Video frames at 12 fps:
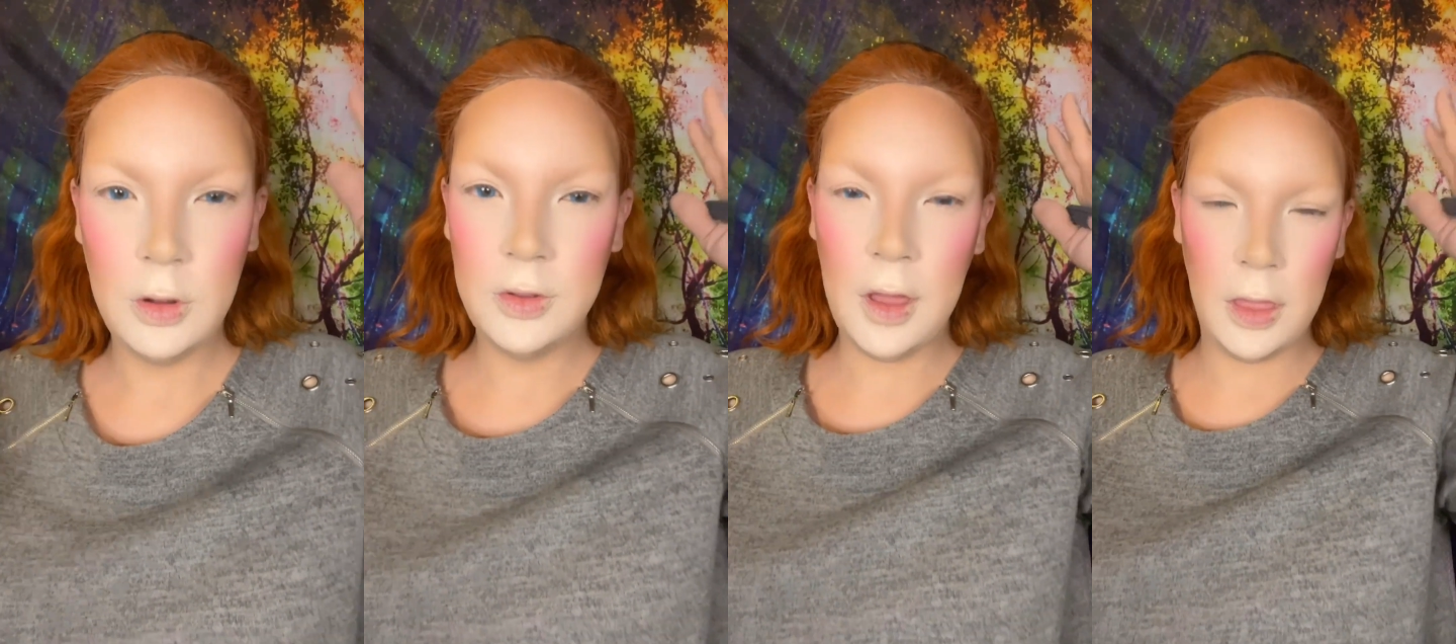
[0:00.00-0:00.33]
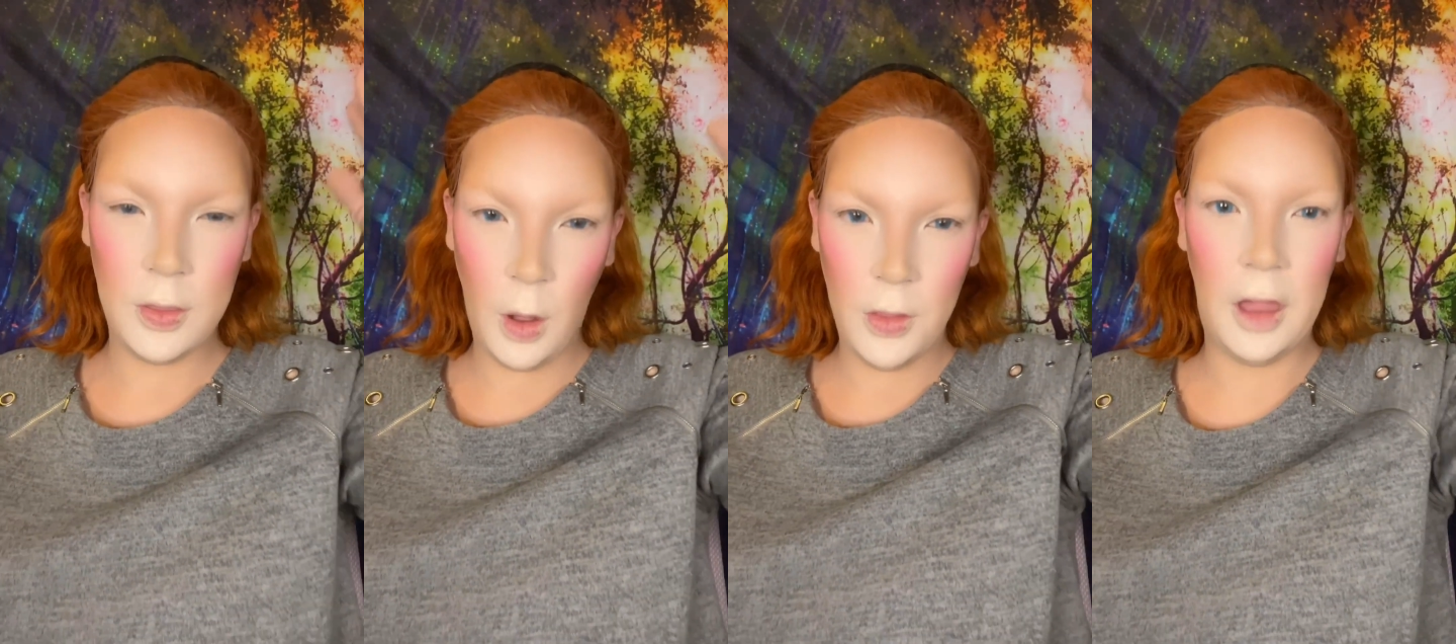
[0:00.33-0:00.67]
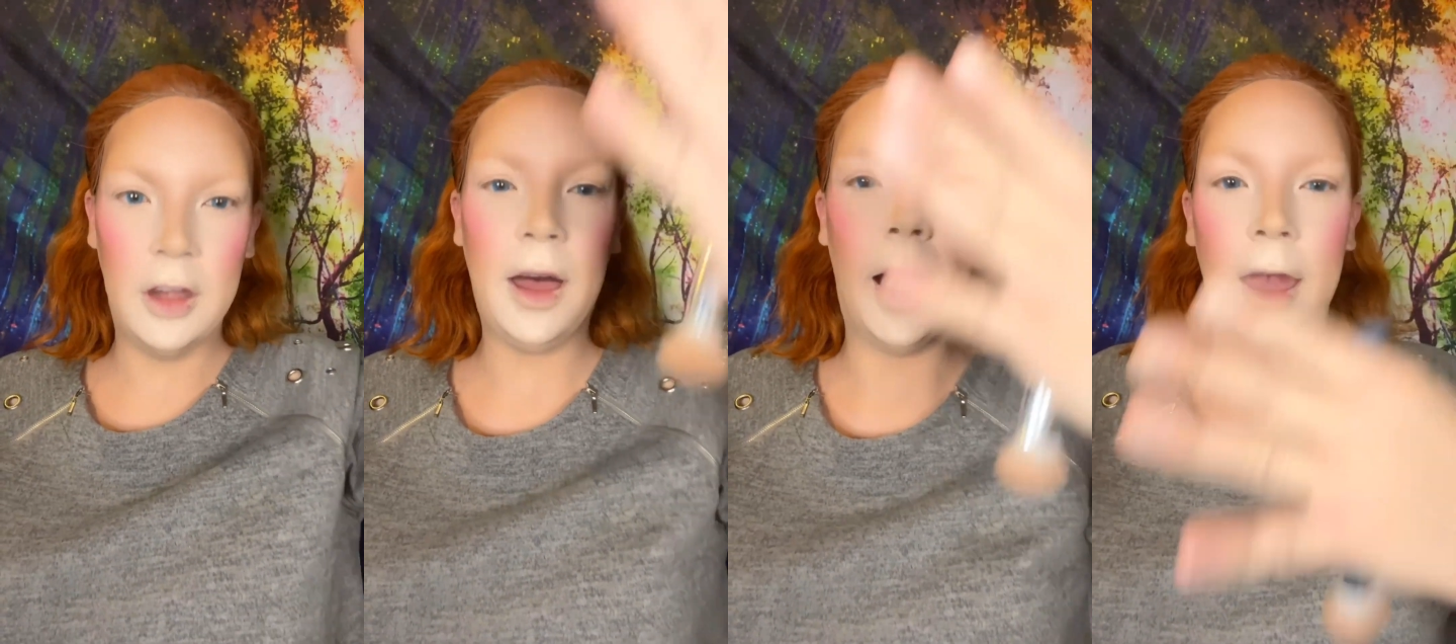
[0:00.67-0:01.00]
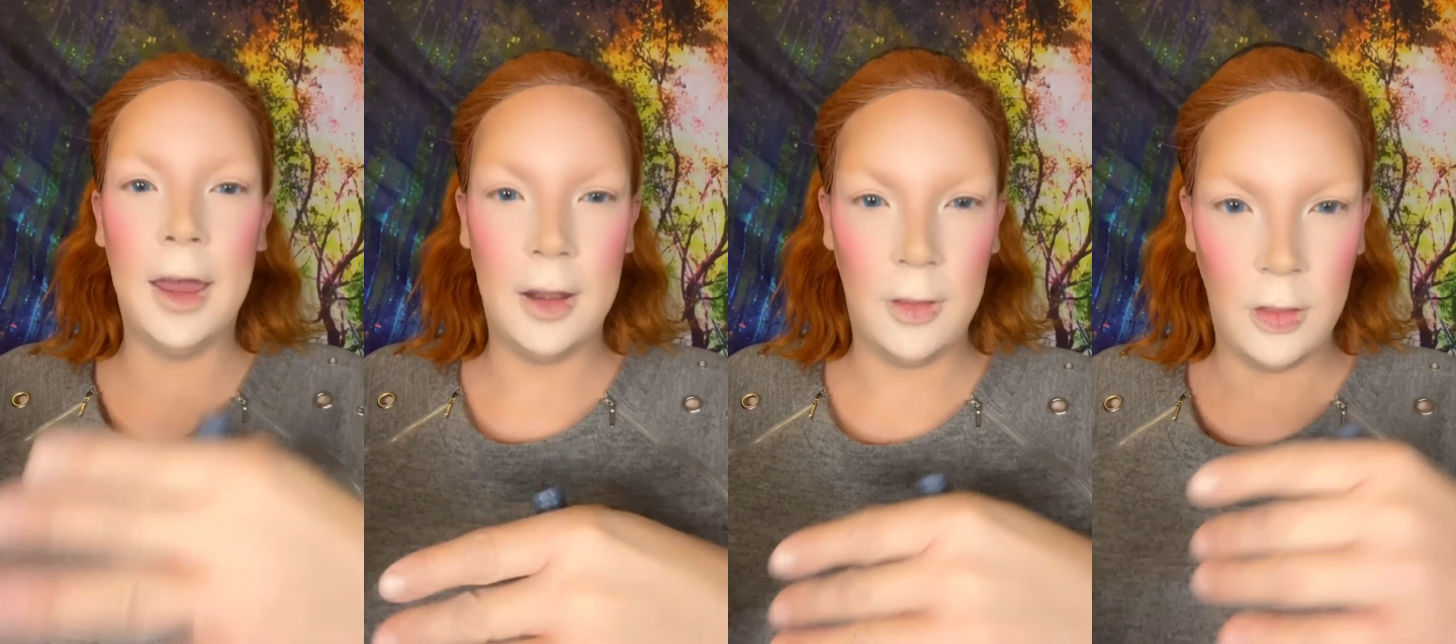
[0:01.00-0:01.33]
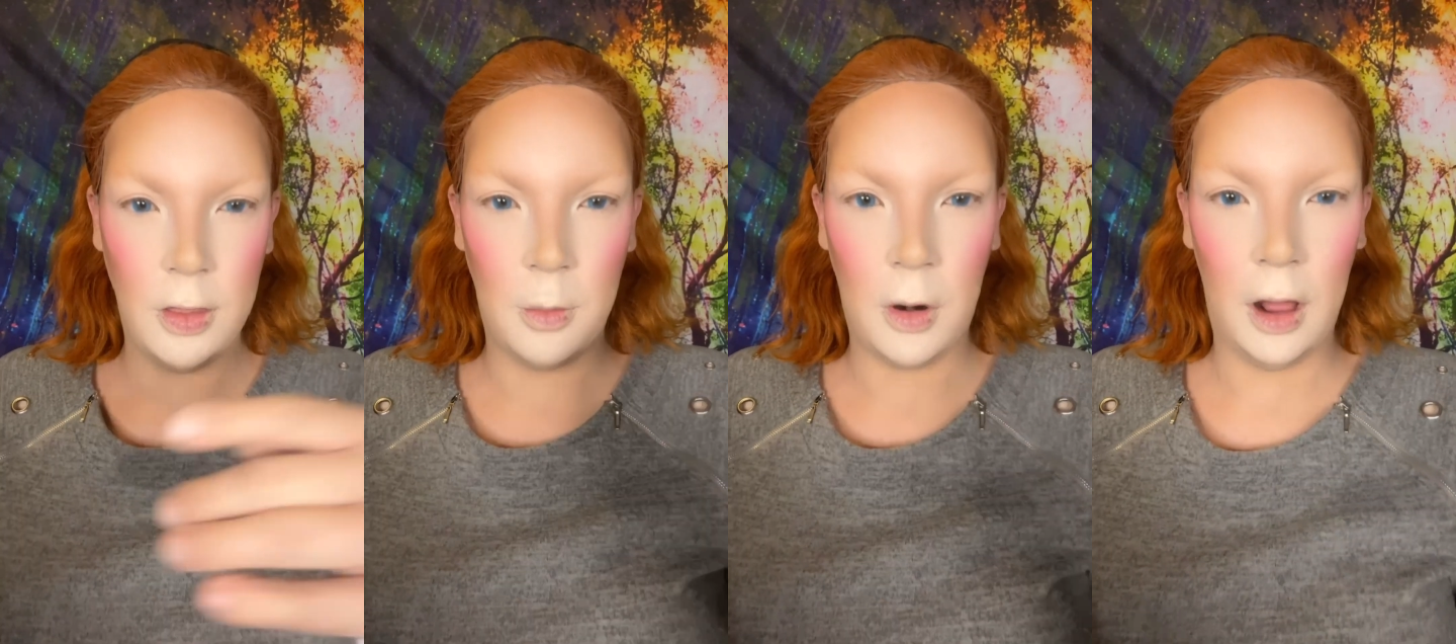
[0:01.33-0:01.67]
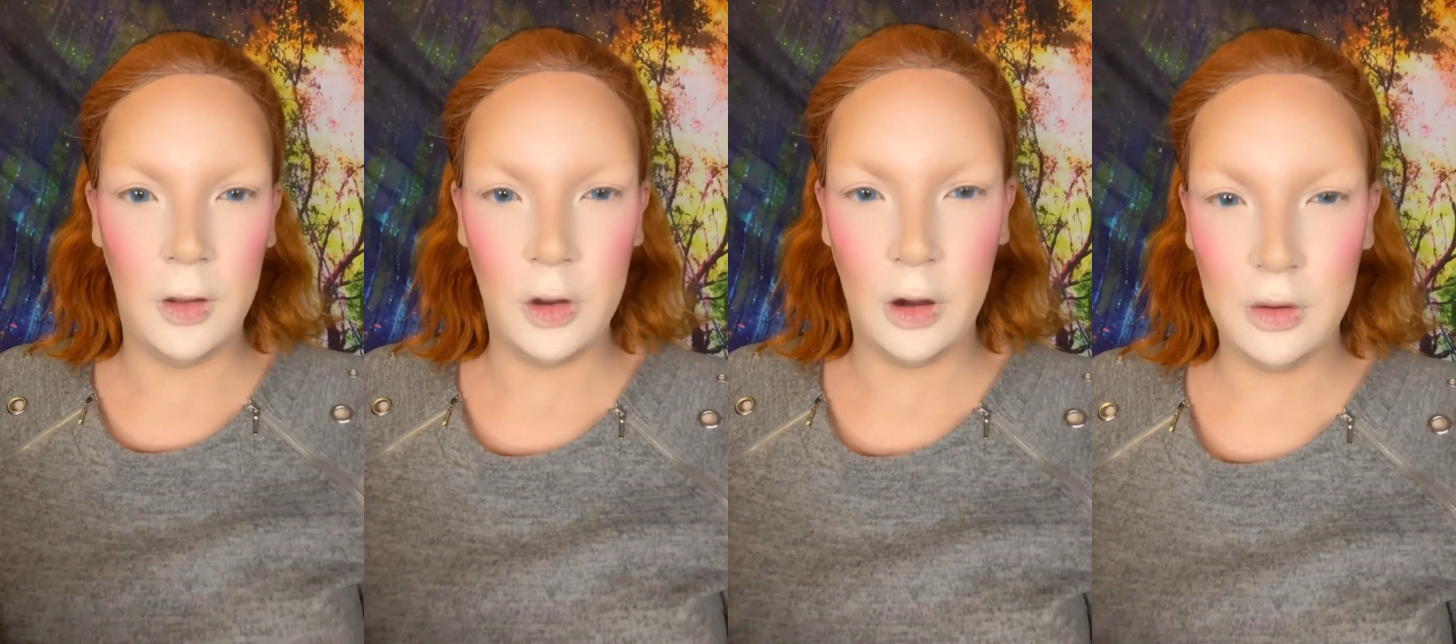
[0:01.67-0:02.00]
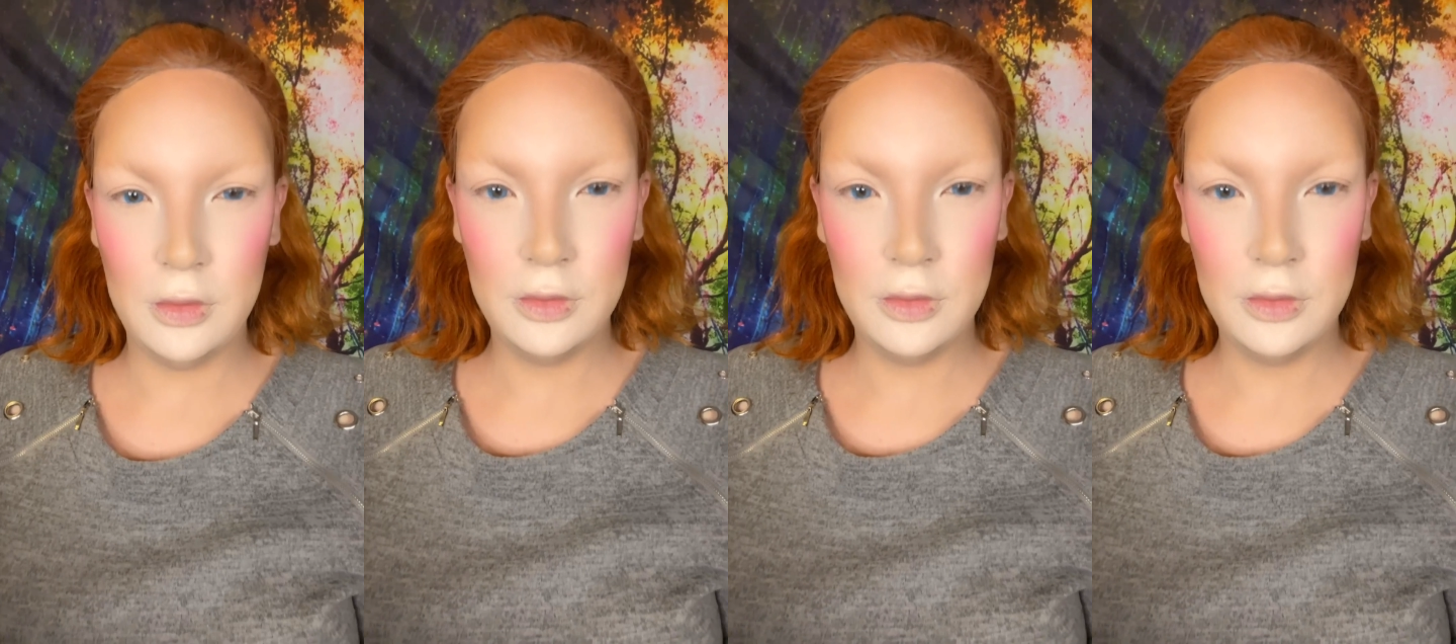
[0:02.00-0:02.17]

that will then tie into the bronzer.